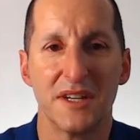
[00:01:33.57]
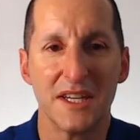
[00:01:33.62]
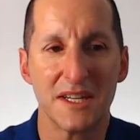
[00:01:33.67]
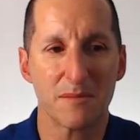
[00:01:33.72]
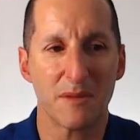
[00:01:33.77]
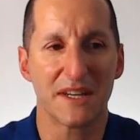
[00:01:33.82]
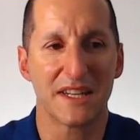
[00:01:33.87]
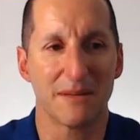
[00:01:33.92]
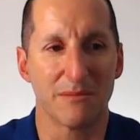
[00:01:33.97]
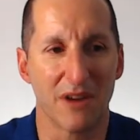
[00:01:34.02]
So
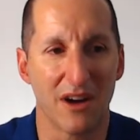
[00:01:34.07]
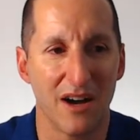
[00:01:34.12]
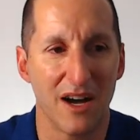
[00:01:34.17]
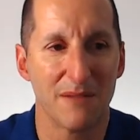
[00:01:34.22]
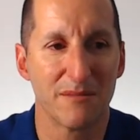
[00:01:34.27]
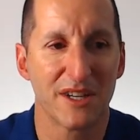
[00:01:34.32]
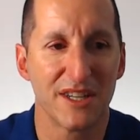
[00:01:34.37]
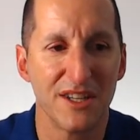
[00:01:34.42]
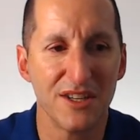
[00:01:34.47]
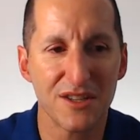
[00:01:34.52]
here's my demo.
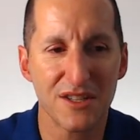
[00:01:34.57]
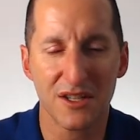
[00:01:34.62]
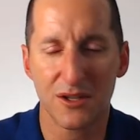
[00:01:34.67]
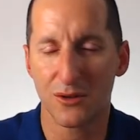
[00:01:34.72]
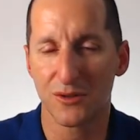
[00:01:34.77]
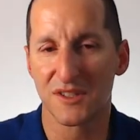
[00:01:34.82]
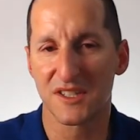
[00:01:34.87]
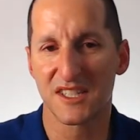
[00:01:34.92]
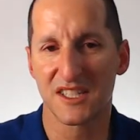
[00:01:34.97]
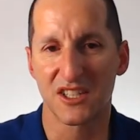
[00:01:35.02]
I'm going to use it
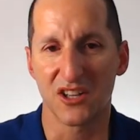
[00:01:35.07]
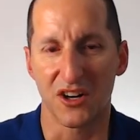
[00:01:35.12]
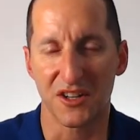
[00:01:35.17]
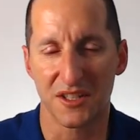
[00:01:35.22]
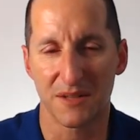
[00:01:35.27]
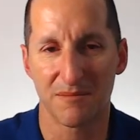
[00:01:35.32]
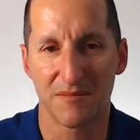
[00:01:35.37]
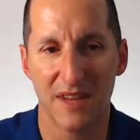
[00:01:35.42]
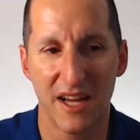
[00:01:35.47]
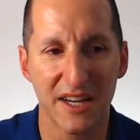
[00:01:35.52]
called
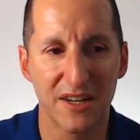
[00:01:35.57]
Scott.